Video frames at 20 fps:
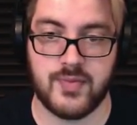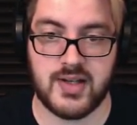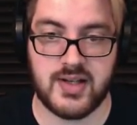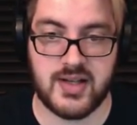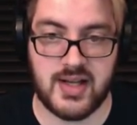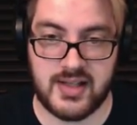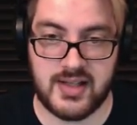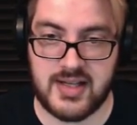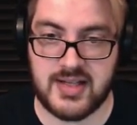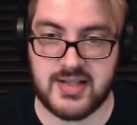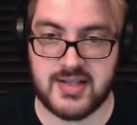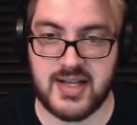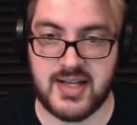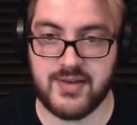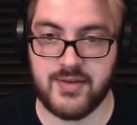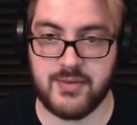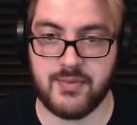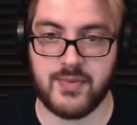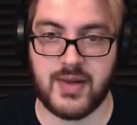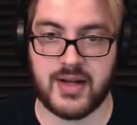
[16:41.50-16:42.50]
at least
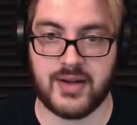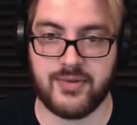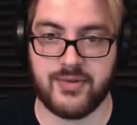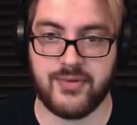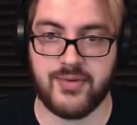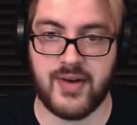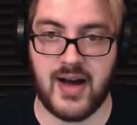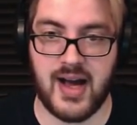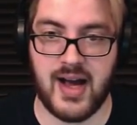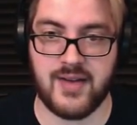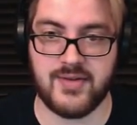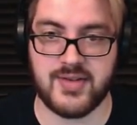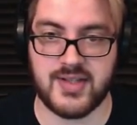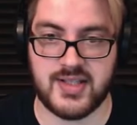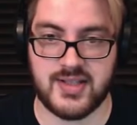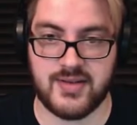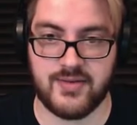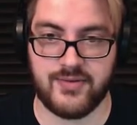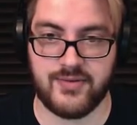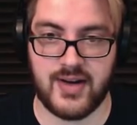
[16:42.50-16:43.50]
give him, like,
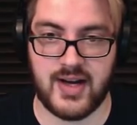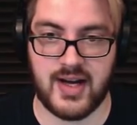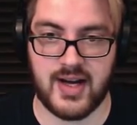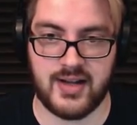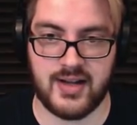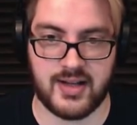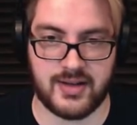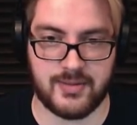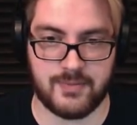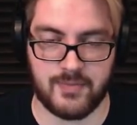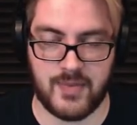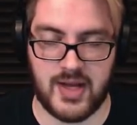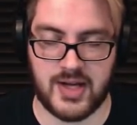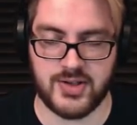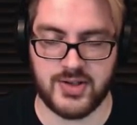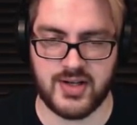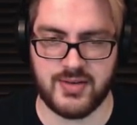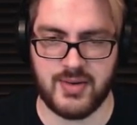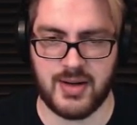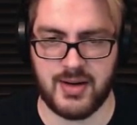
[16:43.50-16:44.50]

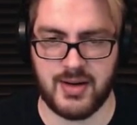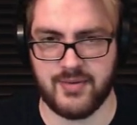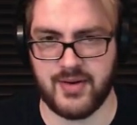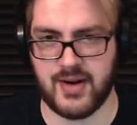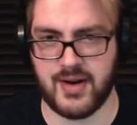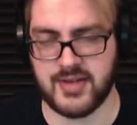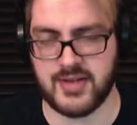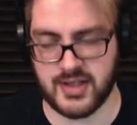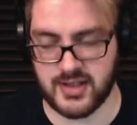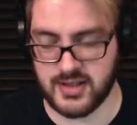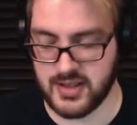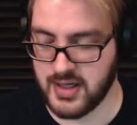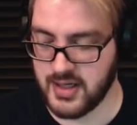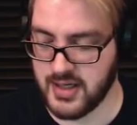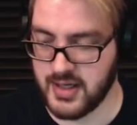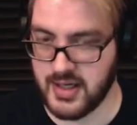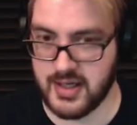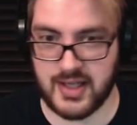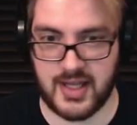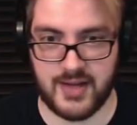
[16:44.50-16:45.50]
actually, maybe not 5 seconds.
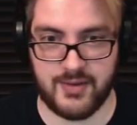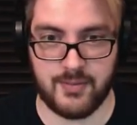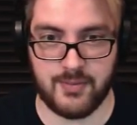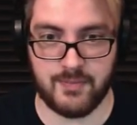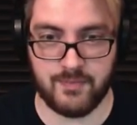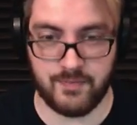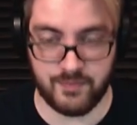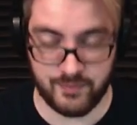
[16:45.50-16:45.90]
Give him